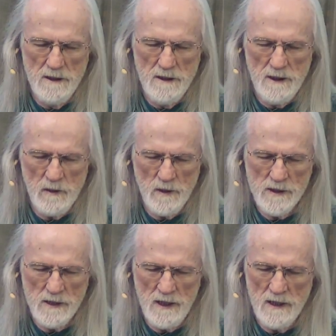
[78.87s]
And we
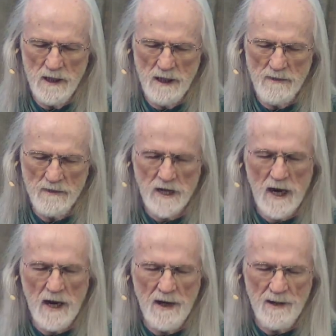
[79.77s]
see the love of
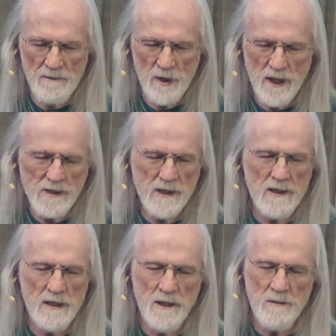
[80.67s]
God embracing
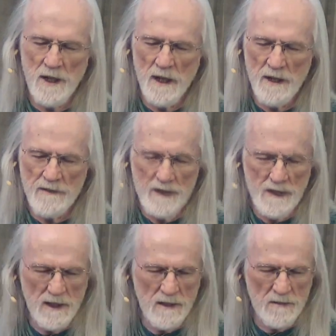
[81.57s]
them and lifting
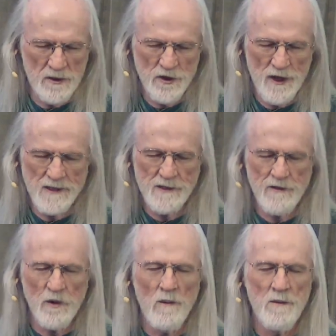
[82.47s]
them and
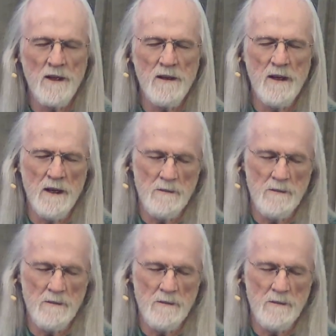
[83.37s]
transforming them.